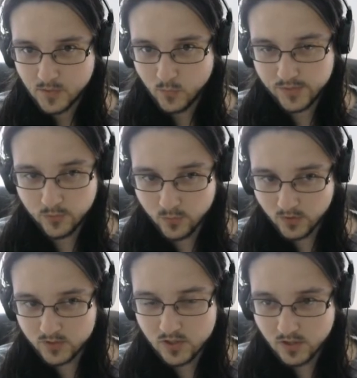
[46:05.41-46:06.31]
With the
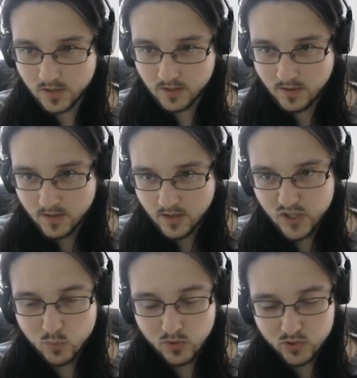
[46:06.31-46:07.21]
rooks on,
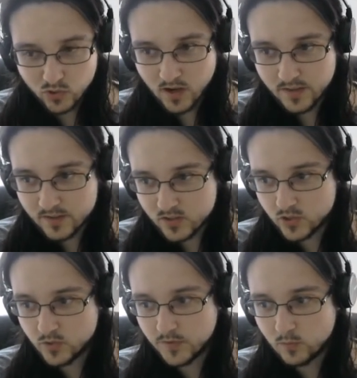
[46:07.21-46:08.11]
you will draw this
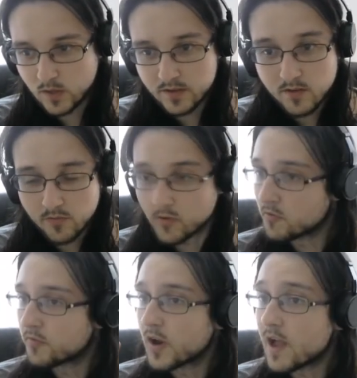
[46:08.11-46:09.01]
2v1 for
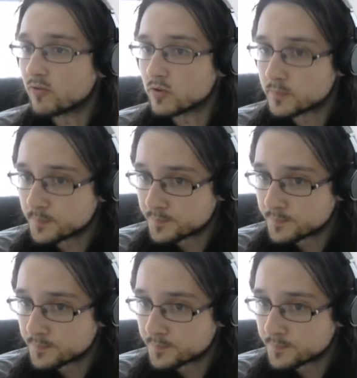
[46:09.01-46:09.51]
forever.